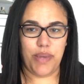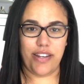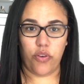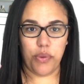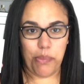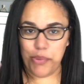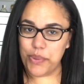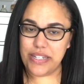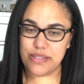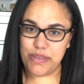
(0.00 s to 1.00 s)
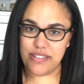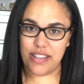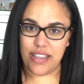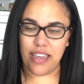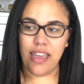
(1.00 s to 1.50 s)
but I don't remember what it smells
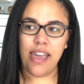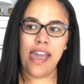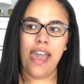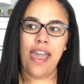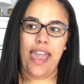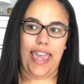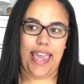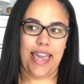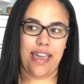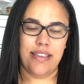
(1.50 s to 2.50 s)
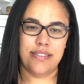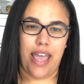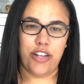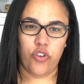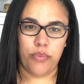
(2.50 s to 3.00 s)
like. And
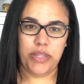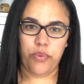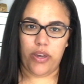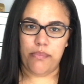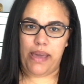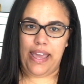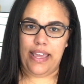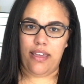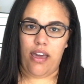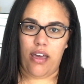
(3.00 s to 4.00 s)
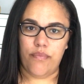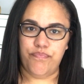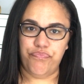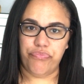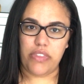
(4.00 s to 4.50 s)
I normally wear my
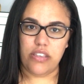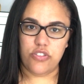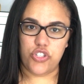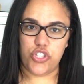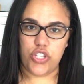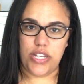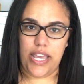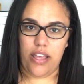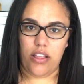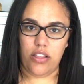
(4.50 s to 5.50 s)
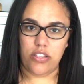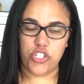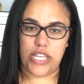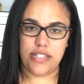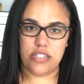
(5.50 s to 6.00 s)
Chanel
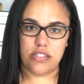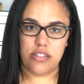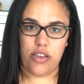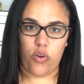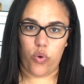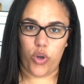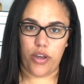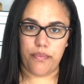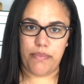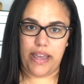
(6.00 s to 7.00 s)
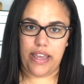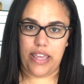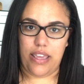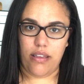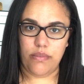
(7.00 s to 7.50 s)
Chance or
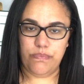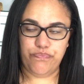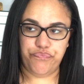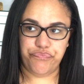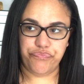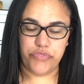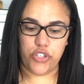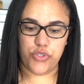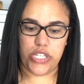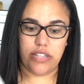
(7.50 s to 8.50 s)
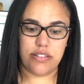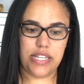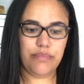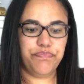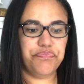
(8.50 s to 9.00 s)
my Gucci
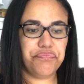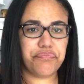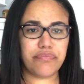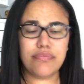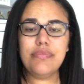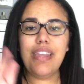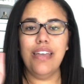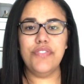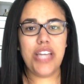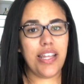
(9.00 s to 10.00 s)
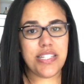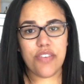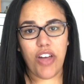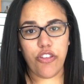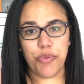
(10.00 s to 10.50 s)
Guilty. I have tons
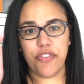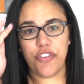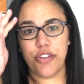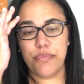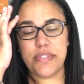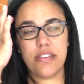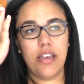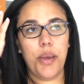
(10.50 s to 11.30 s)
of other perfumes,